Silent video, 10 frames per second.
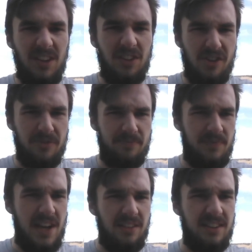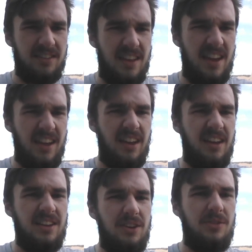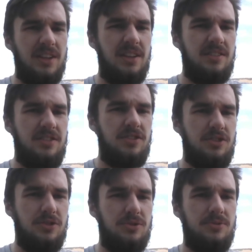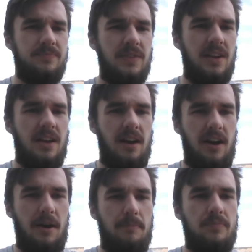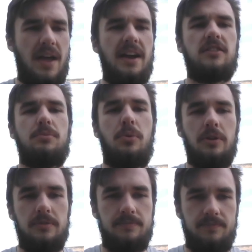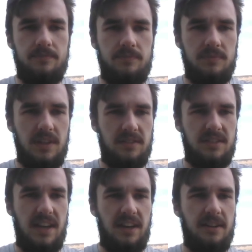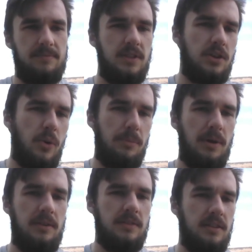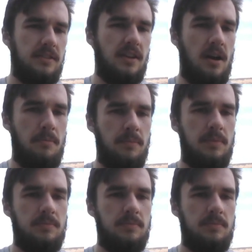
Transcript: so now let's say you need to export this data, equipment and the sum.